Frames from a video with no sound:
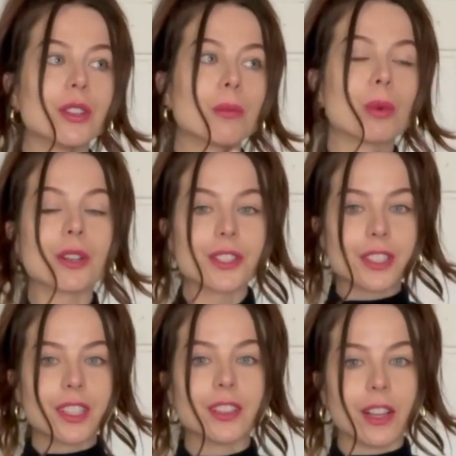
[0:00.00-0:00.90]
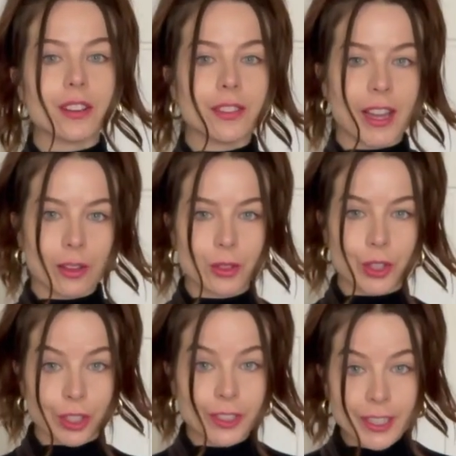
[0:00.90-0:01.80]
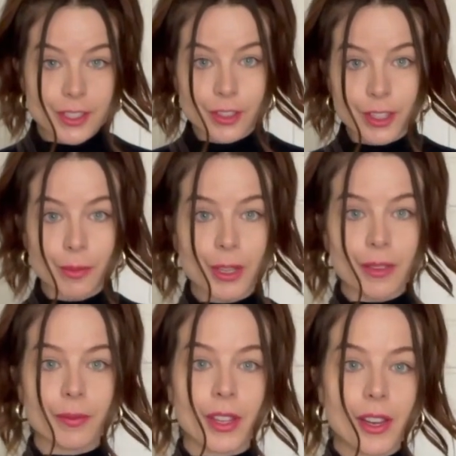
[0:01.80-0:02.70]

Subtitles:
personally love how turtlenecks look on me.